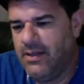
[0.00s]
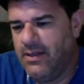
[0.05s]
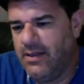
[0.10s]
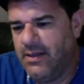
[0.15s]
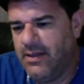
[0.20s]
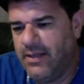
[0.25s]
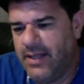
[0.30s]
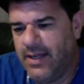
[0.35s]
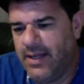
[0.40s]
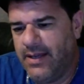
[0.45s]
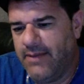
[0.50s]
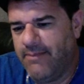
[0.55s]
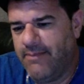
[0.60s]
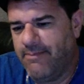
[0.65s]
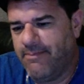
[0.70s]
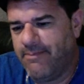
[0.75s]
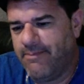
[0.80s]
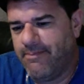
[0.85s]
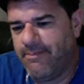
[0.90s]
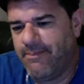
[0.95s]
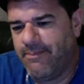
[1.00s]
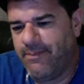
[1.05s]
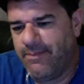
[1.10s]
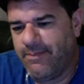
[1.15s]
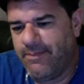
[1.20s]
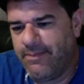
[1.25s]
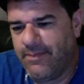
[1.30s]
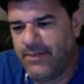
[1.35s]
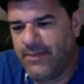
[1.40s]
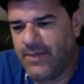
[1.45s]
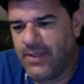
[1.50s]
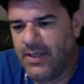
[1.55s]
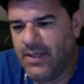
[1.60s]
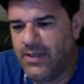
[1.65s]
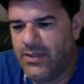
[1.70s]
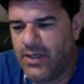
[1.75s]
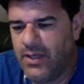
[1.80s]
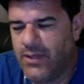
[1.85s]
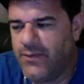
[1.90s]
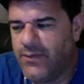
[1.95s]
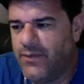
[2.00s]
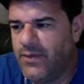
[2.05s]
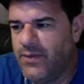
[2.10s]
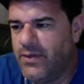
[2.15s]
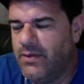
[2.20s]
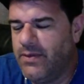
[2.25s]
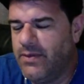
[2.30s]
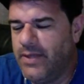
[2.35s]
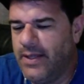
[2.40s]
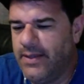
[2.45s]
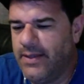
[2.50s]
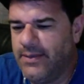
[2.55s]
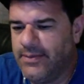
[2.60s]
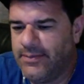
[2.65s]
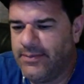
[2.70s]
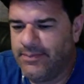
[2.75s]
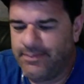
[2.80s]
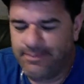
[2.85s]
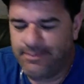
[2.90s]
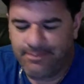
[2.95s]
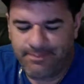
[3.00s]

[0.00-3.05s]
Okay. Just for you then. Not.